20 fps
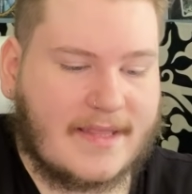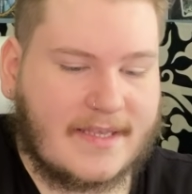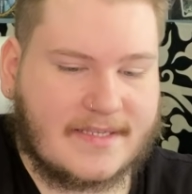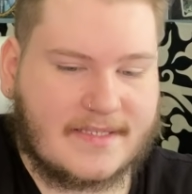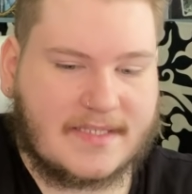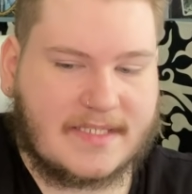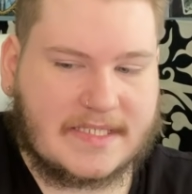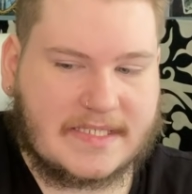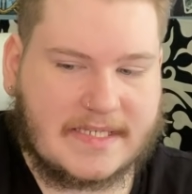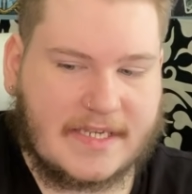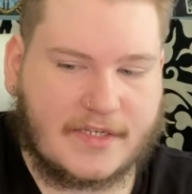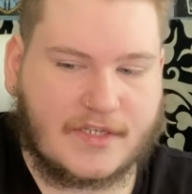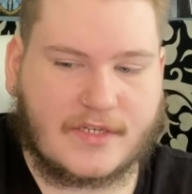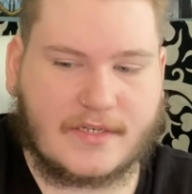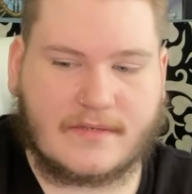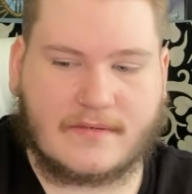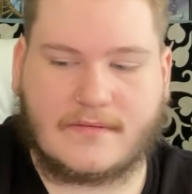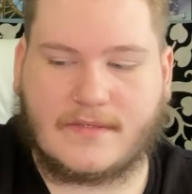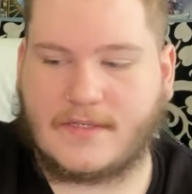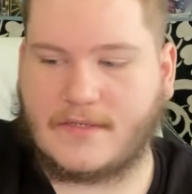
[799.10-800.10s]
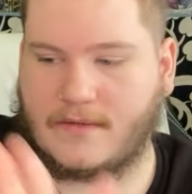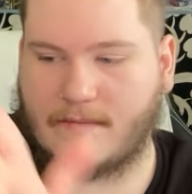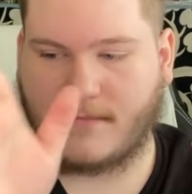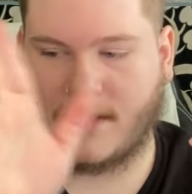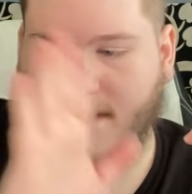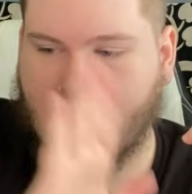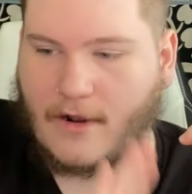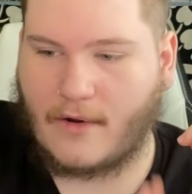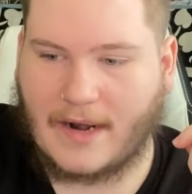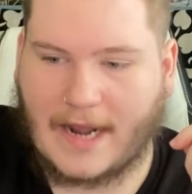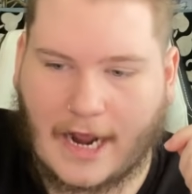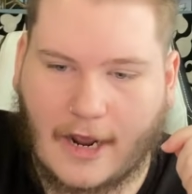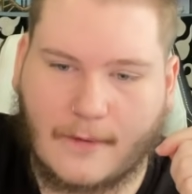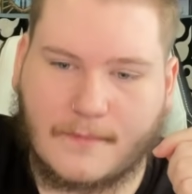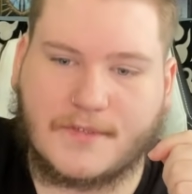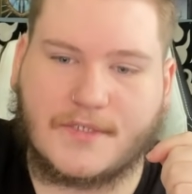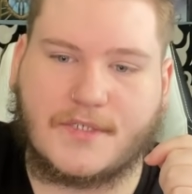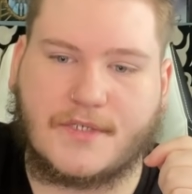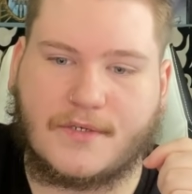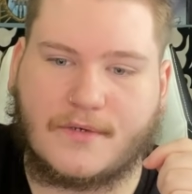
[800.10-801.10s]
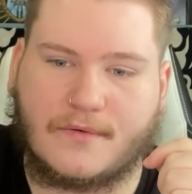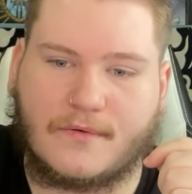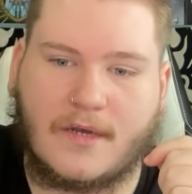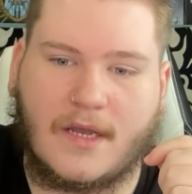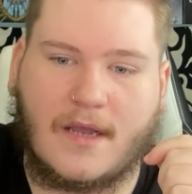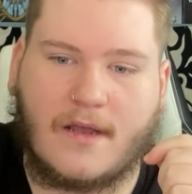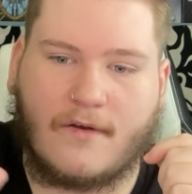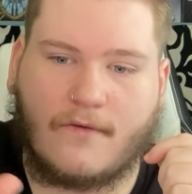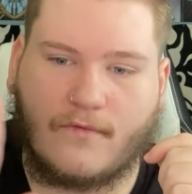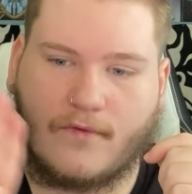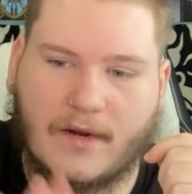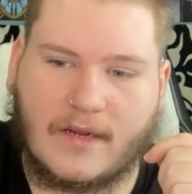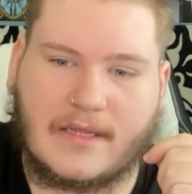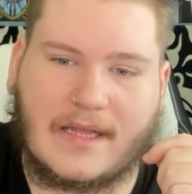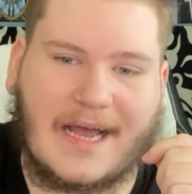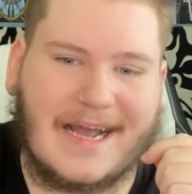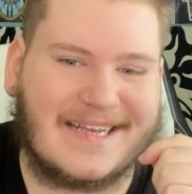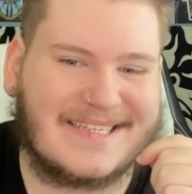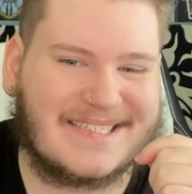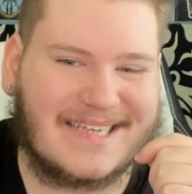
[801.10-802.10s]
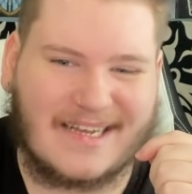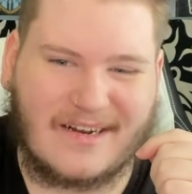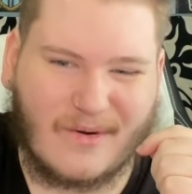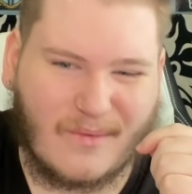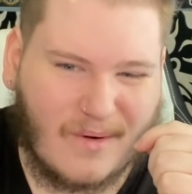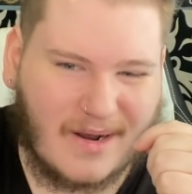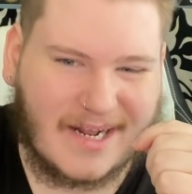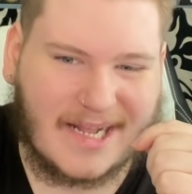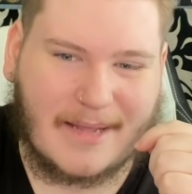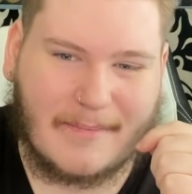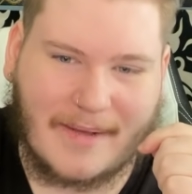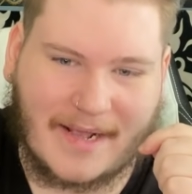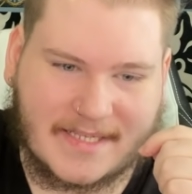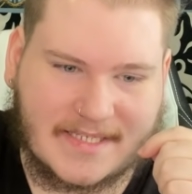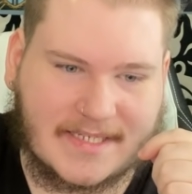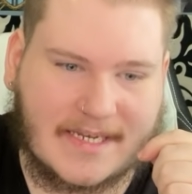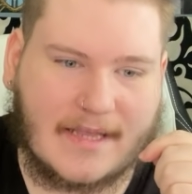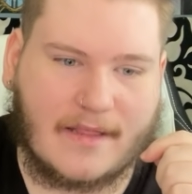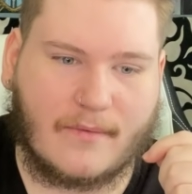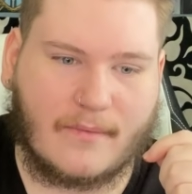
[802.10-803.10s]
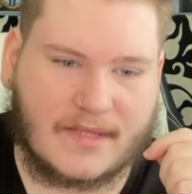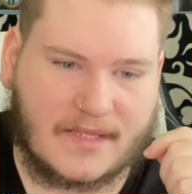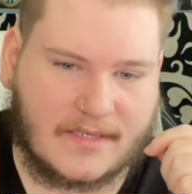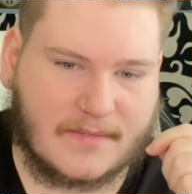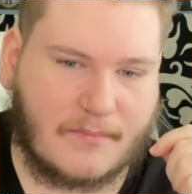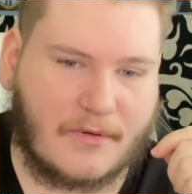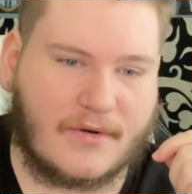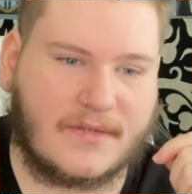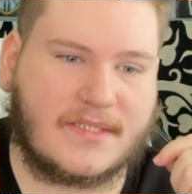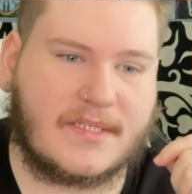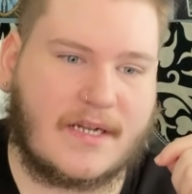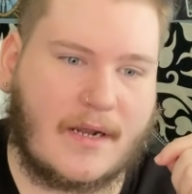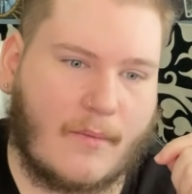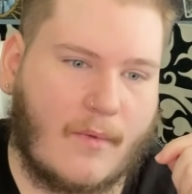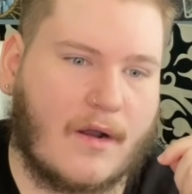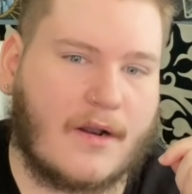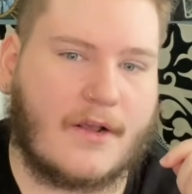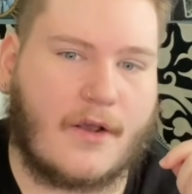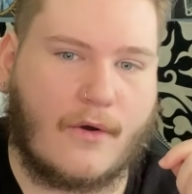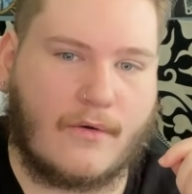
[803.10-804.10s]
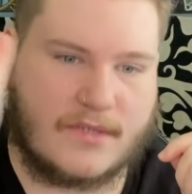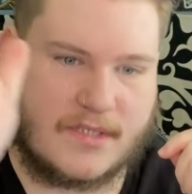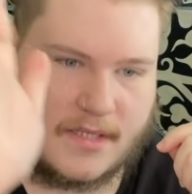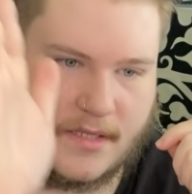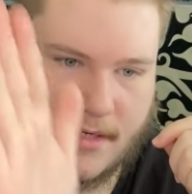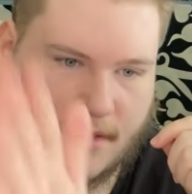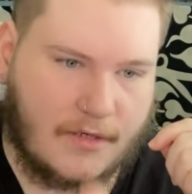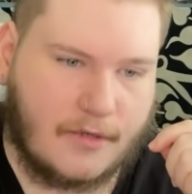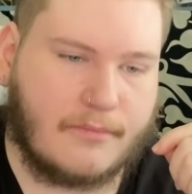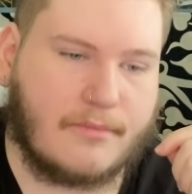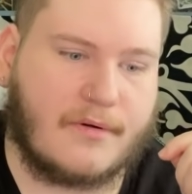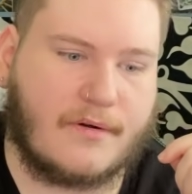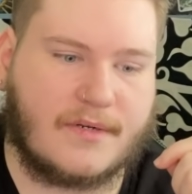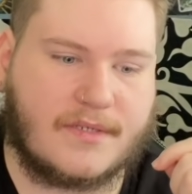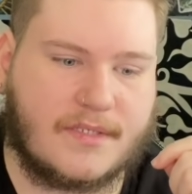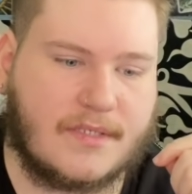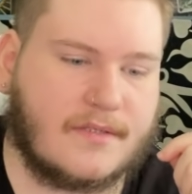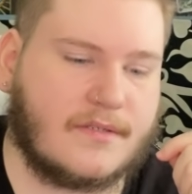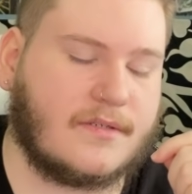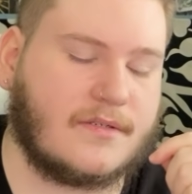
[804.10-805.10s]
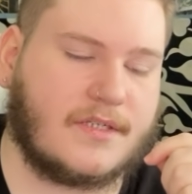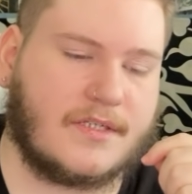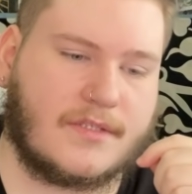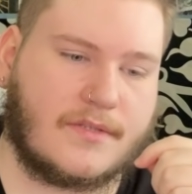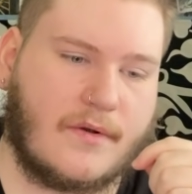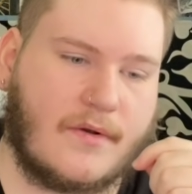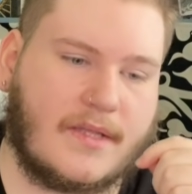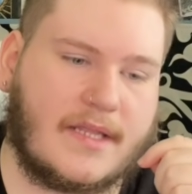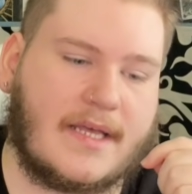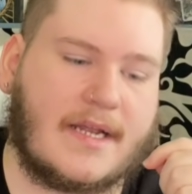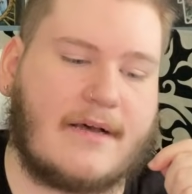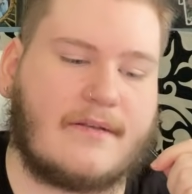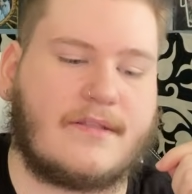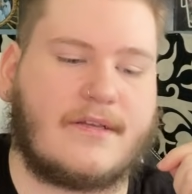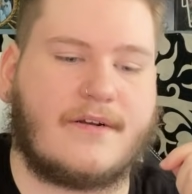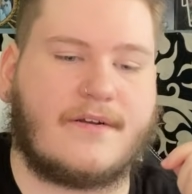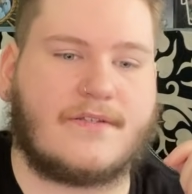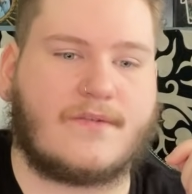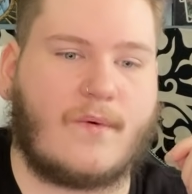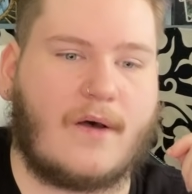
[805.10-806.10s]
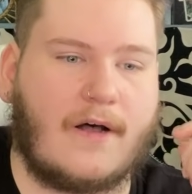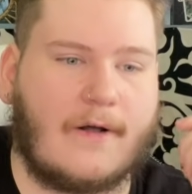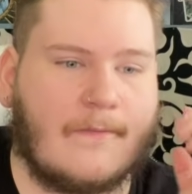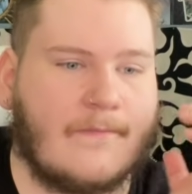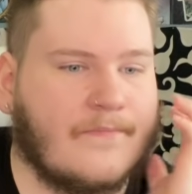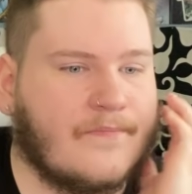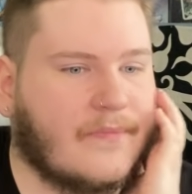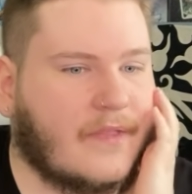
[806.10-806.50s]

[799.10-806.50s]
this decision. You know, it helps you realize, I don't want to get back together with this person. I want to go to the new person. So just throwing that out there as well.